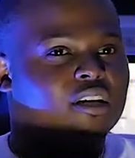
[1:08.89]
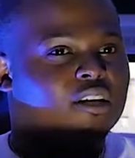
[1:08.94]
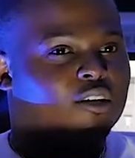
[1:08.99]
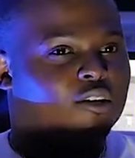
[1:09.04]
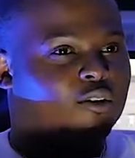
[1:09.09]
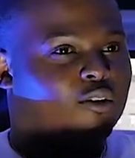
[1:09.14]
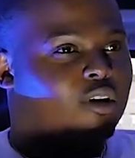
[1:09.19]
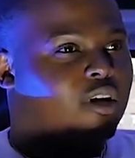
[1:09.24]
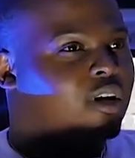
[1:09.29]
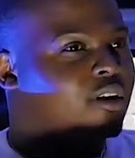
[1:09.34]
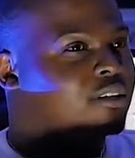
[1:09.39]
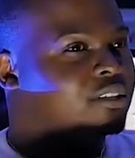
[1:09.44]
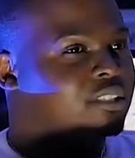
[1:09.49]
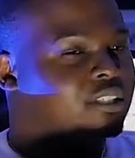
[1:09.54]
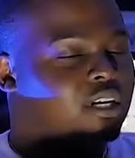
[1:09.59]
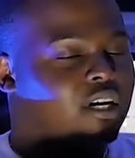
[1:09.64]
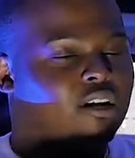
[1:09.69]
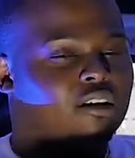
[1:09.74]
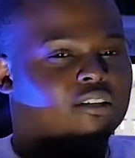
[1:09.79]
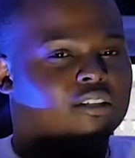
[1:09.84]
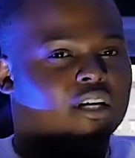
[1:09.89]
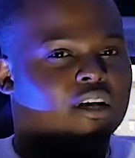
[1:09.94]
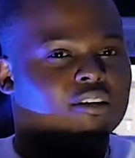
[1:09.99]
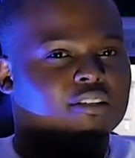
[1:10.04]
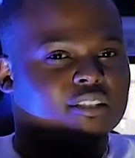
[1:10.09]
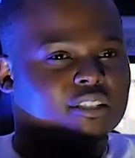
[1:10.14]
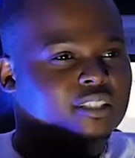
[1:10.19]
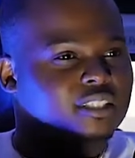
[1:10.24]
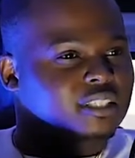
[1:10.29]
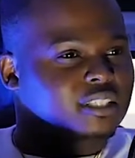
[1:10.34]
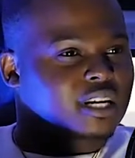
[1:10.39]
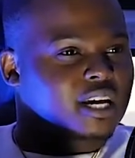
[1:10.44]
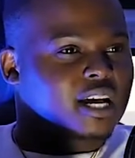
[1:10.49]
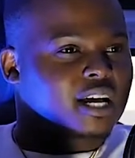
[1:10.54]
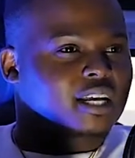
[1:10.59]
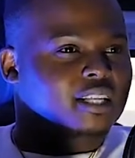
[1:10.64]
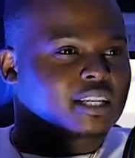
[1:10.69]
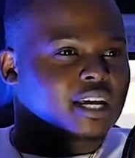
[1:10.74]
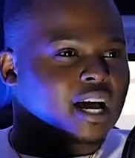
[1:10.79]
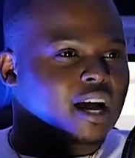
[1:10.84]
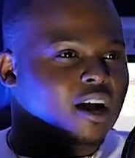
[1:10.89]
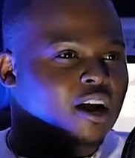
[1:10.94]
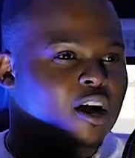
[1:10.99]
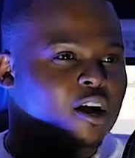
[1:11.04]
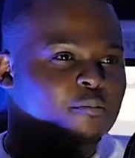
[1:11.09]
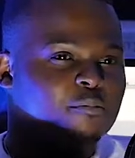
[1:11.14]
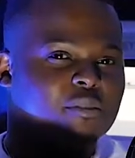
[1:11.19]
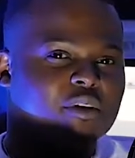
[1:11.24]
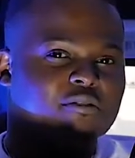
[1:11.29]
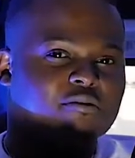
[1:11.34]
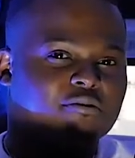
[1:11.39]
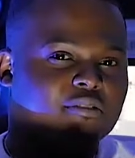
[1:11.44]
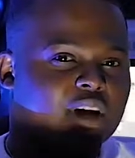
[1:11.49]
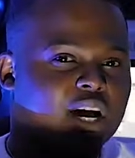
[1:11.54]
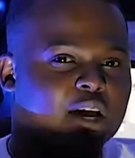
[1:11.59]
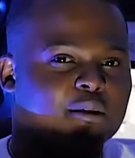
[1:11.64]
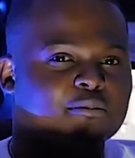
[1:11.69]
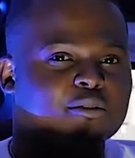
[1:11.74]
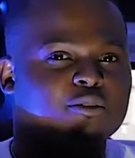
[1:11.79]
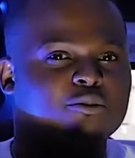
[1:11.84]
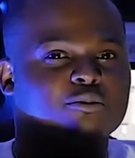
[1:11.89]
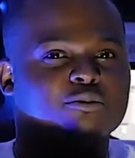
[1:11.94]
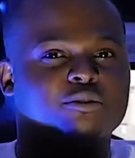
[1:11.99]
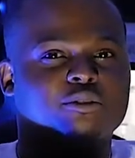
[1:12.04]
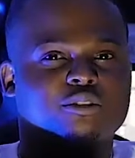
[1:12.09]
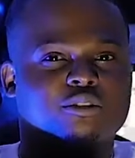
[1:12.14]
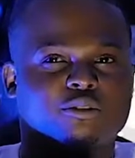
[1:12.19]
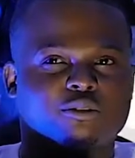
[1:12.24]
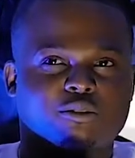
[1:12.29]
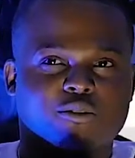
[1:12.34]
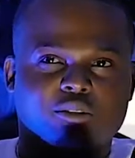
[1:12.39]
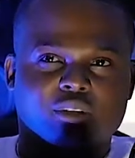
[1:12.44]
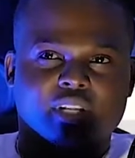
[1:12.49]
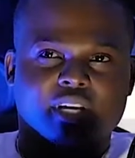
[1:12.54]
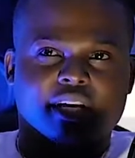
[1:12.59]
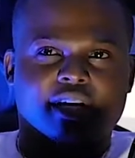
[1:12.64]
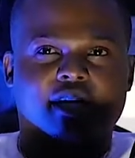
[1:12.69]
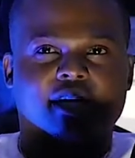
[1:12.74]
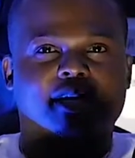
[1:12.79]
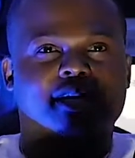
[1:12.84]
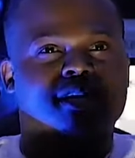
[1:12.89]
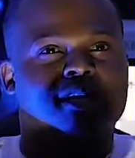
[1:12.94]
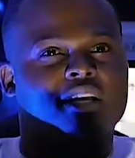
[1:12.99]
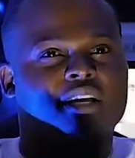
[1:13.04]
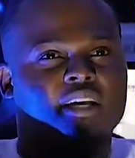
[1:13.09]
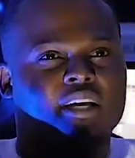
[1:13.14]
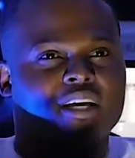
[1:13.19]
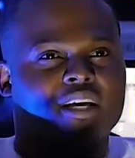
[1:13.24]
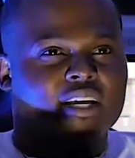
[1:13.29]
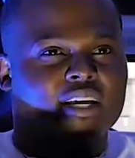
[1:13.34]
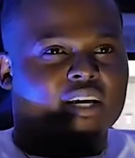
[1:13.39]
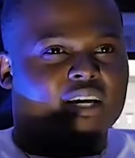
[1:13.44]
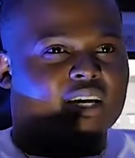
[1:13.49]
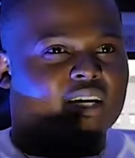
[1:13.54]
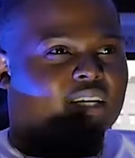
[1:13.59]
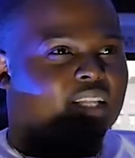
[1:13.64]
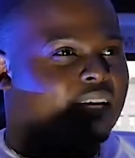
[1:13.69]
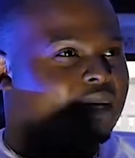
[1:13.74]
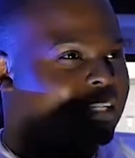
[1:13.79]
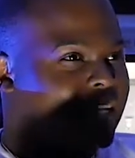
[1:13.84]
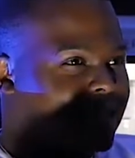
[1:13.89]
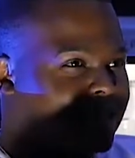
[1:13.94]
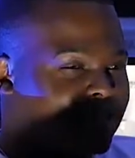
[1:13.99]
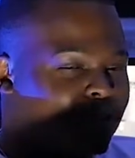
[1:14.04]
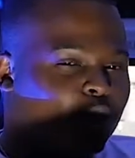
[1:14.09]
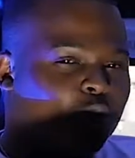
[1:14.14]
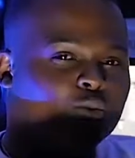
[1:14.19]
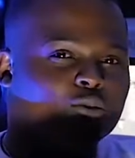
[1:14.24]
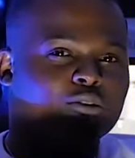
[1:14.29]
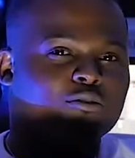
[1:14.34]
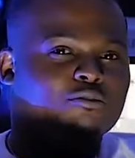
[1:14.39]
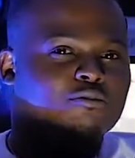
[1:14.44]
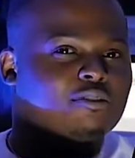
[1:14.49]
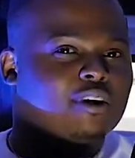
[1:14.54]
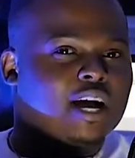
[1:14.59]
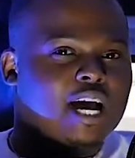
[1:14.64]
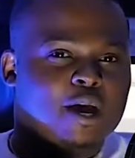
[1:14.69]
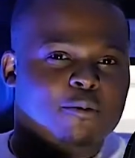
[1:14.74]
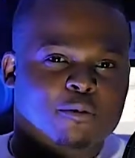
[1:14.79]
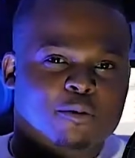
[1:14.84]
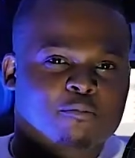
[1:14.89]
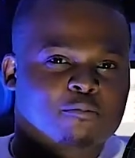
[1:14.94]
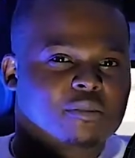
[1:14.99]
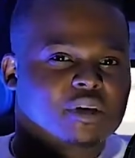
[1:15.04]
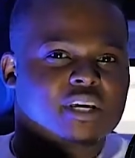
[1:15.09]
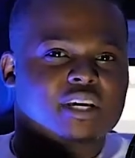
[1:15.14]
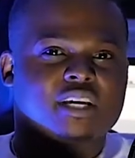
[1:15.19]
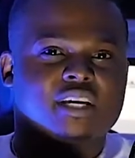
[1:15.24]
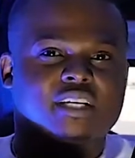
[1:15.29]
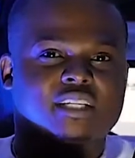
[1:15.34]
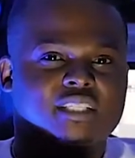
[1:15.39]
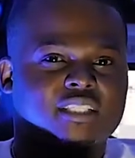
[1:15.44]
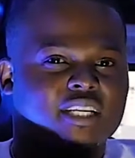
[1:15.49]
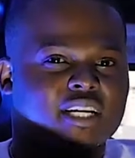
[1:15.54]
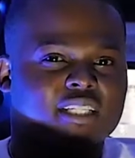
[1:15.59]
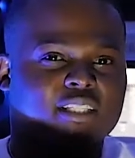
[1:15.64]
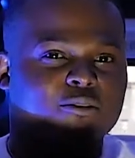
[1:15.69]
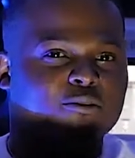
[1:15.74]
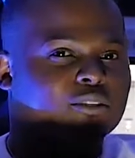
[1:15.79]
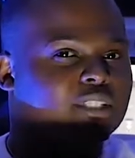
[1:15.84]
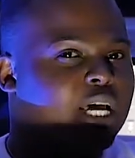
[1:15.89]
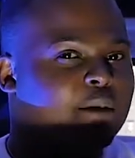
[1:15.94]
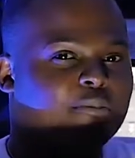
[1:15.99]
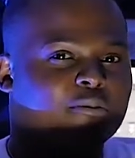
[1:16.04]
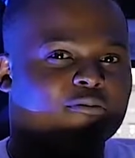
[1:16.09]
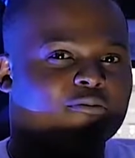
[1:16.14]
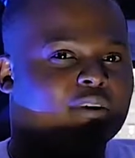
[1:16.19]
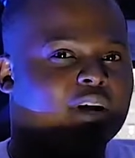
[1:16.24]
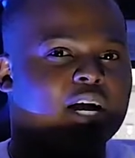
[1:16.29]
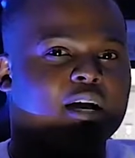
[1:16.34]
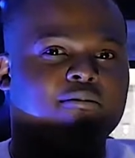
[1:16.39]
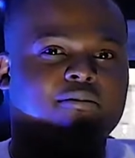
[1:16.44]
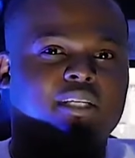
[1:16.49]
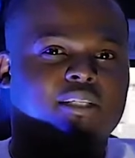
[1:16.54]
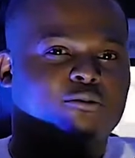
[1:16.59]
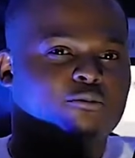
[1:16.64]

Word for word: You know, I was I was I was into that, that R and B vibe too, you know, like like like that Total vibe with Mace, like those type of vibes.